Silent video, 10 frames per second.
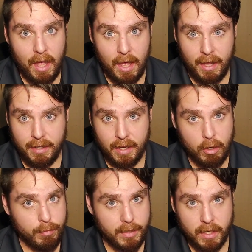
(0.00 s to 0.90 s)
And I
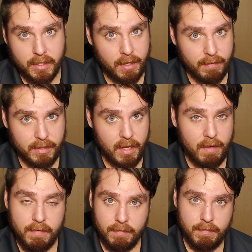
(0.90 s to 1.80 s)
hope you guys have a
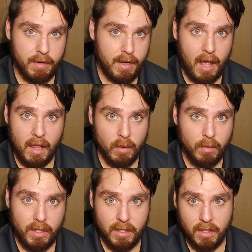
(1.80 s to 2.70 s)
safe and fun
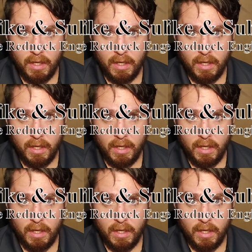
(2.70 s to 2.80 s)
Halloween.